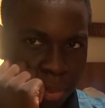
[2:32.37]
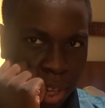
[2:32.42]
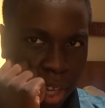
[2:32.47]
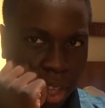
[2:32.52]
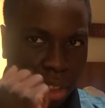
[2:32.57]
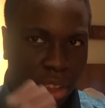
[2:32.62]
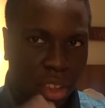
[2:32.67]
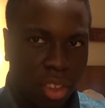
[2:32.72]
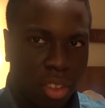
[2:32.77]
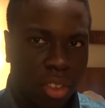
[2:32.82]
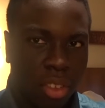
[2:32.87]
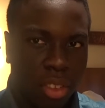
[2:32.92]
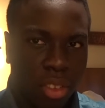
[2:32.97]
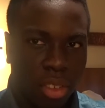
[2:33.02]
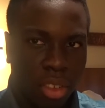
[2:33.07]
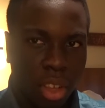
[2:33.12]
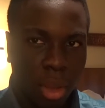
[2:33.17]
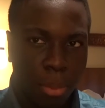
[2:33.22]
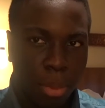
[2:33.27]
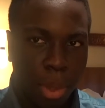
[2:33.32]
I lost a
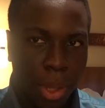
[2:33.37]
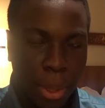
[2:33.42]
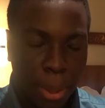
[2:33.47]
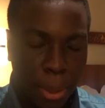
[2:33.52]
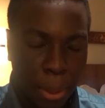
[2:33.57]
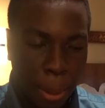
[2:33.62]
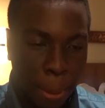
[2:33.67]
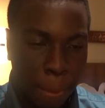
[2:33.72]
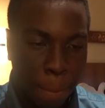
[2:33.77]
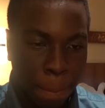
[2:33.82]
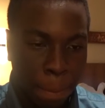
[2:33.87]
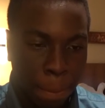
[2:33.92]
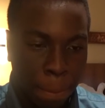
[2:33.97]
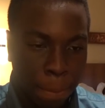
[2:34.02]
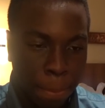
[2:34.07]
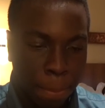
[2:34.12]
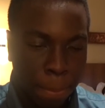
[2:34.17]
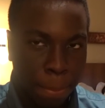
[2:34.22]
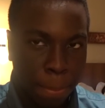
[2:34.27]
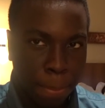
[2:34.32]
sub.
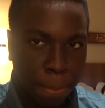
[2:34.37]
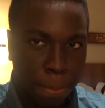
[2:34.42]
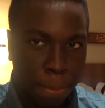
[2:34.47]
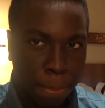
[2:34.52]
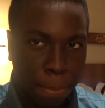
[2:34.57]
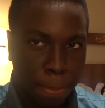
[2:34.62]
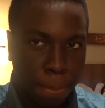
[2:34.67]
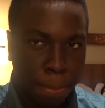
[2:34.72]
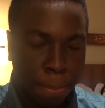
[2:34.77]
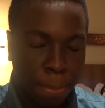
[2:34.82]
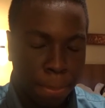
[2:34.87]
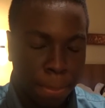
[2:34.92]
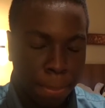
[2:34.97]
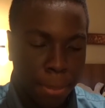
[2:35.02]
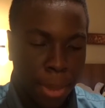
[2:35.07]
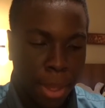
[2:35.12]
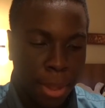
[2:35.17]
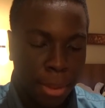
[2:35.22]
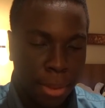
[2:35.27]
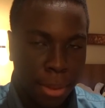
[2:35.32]
Hmm.
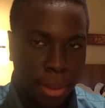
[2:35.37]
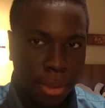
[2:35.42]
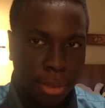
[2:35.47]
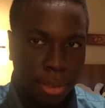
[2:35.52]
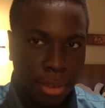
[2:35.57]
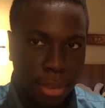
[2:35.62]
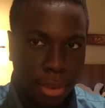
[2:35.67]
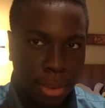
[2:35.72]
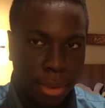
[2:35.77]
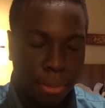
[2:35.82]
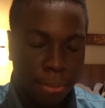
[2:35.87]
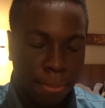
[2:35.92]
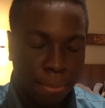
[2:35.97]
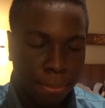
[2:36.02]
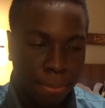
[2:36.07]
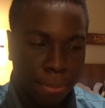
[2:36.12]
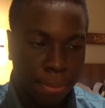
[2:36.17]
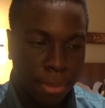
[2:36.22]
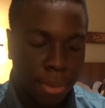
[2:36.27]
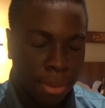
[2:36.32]
That's, uh...
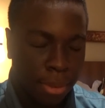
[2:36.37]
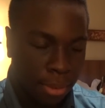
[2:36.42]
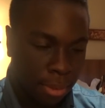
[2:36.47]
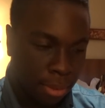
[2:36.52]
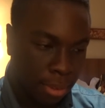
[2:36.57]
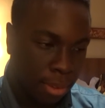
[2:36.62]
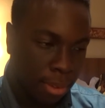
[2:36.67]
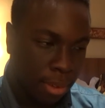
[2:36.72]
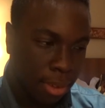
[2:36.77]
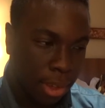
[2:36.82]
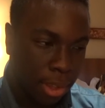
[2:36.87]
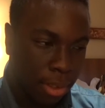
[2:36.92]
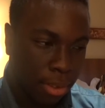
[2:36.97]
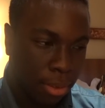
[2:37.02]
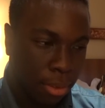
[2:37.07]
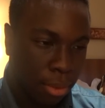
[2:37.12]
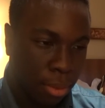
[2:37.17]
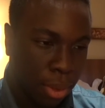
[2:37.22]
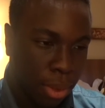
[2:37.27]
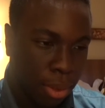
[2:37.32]
That's
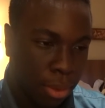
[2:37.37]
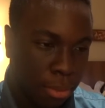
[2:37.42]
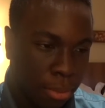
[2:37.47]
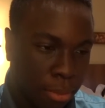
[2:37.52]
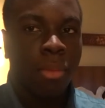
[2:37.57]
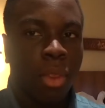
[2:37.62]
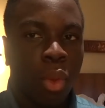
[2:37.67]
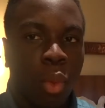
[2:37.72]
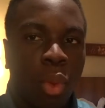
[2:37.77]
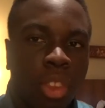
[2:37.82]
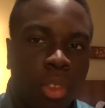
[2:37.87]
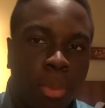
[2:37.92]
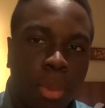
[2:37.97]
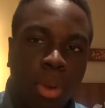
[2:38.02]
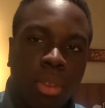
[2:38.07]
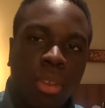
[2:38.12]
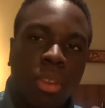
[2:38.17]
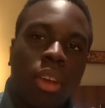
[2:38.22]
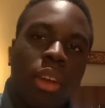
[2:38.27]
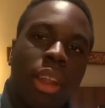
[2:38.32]
annoying. Well, it's
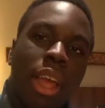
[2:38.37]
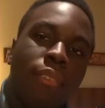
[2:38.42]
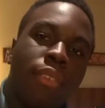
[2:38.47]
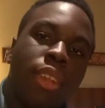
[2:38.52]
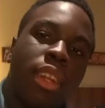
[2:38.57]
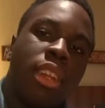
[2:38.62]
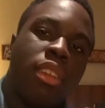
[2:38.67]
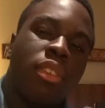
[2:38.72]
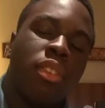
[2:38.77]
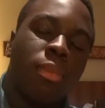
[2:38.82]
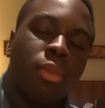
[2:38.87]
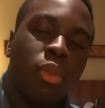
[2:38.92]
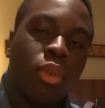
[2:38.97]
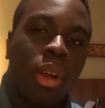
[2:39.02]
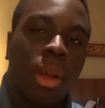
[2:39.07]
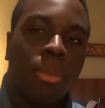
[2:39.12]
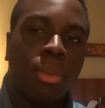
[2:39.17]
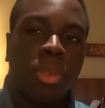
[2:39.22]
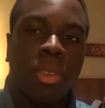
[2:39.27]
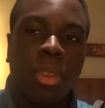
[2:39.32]
better than not having any
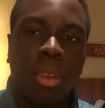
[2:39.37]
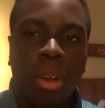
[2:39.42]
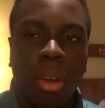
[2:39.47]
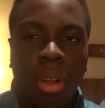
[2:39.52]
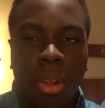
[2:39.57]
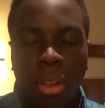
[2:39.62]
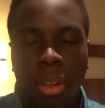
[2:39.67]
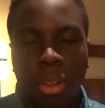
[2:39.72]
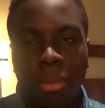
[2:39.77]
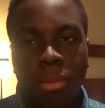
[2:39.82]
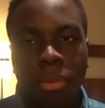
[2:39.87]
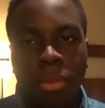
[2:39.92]
subscribers at all.